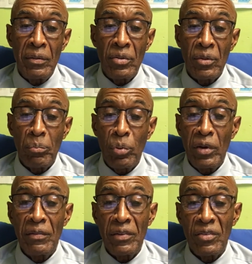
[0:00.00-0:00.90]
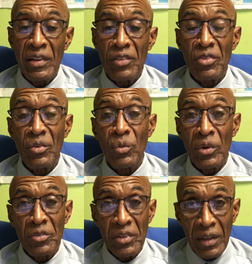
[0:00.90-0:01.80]
So the point of this lesson,
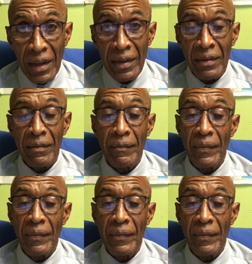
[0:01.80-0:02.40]
once again,